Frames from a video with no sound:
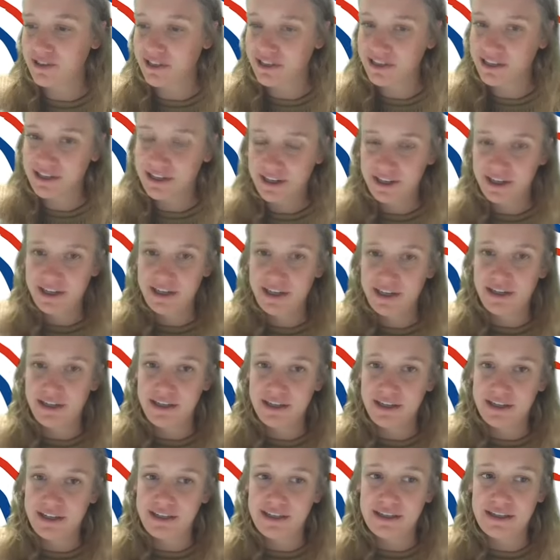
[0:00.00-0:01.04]
for
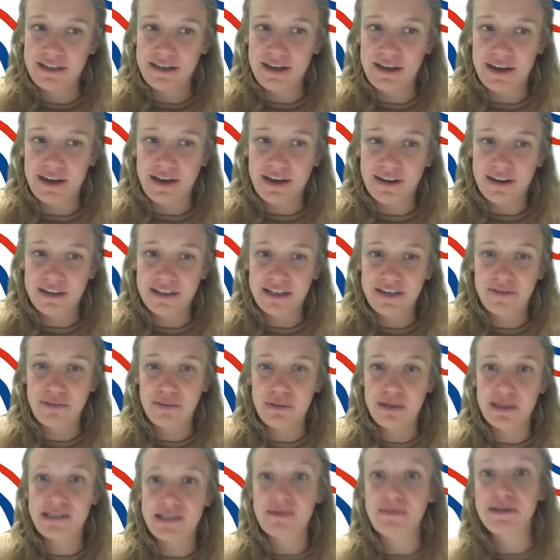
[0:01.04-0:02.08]
uh, giving
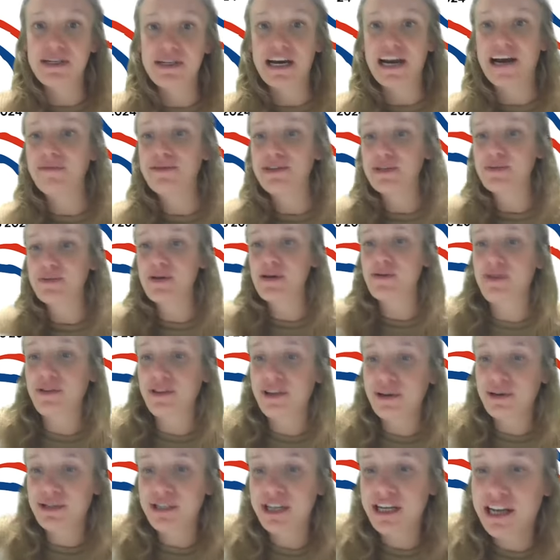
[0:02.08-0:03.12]
me some time to speak with
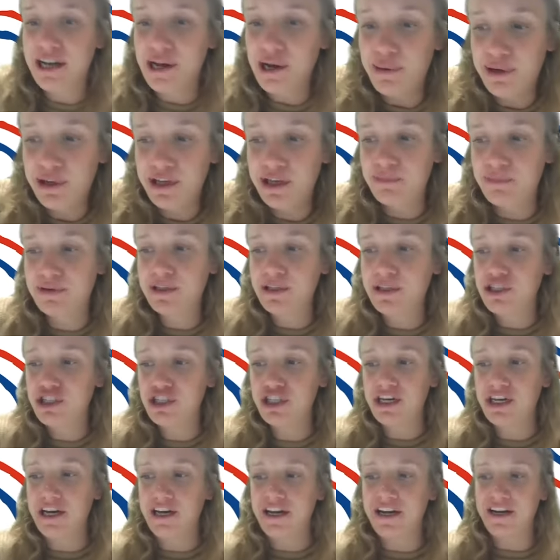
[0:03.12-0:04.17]
you today. I really
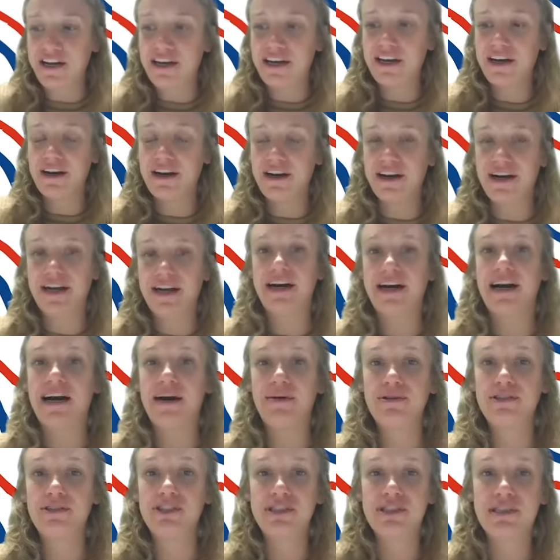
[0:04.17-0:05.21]
appreciate it. Uh, I
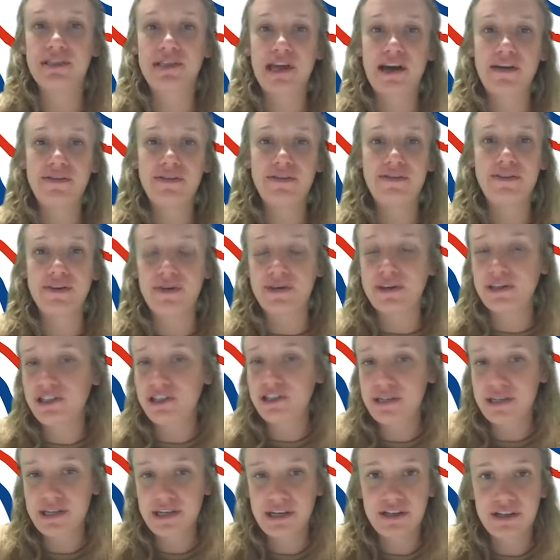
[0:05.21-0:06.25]
would just love if you could
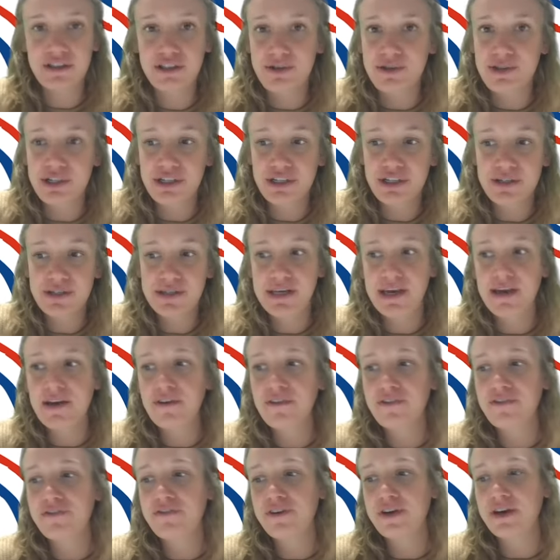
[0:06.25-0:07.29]
just introduce
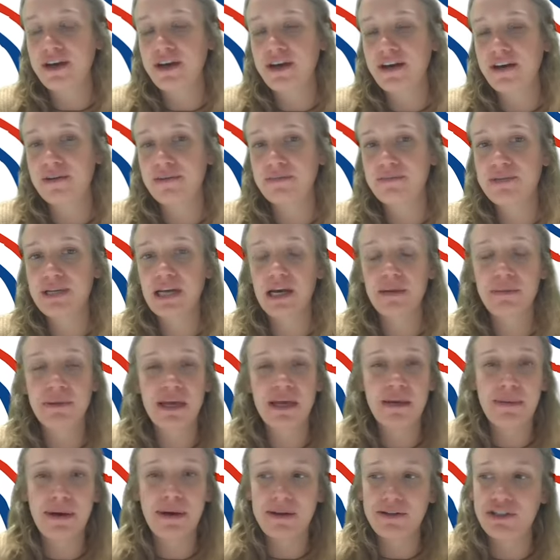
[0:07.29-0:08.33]
yourself, uh, tell me
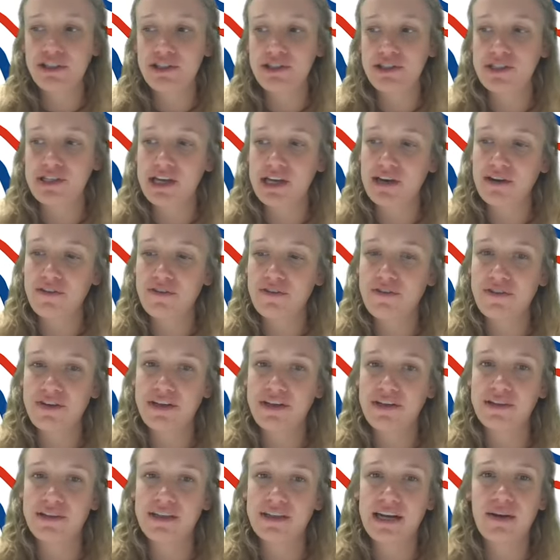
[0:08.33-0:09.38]
about yourself,
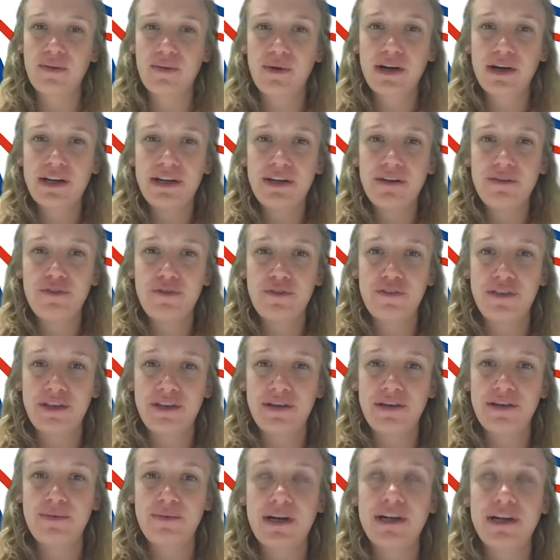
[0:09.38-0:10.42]
and kind of where do you
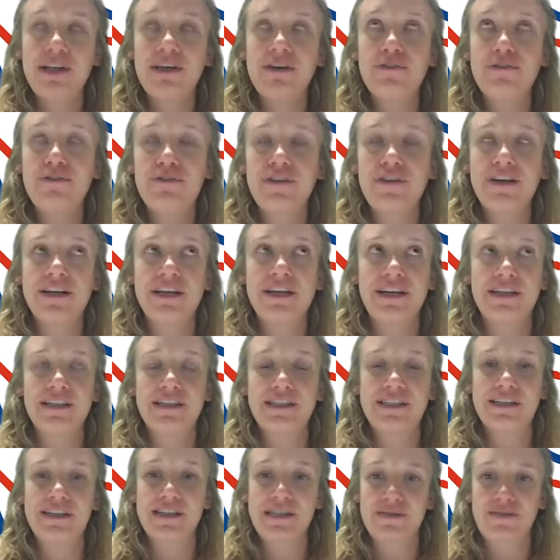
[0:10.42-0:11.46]
where do you fit
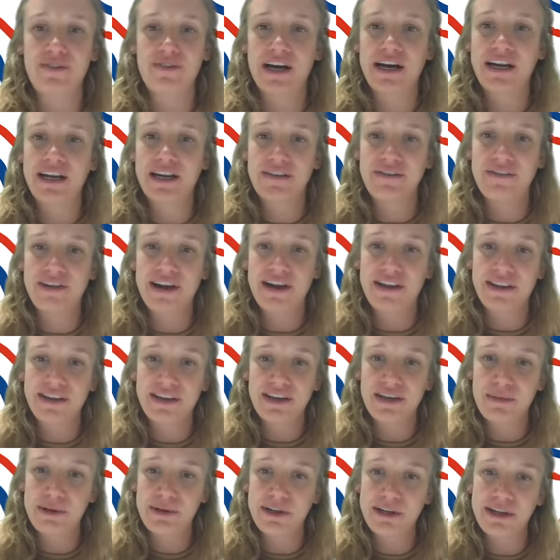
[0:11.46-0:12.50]
into this Flathead Valley
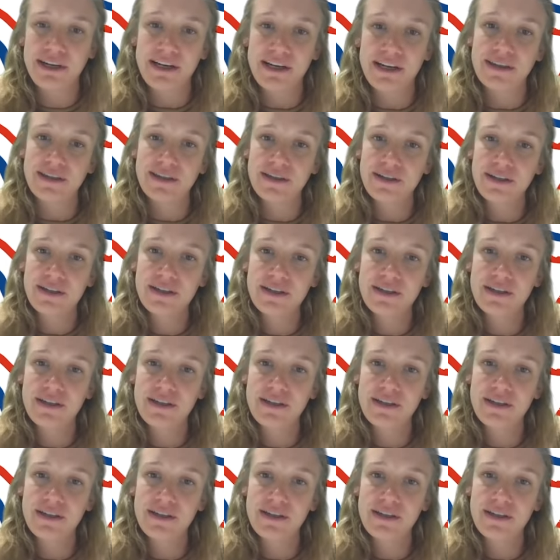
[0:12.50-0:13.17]
community?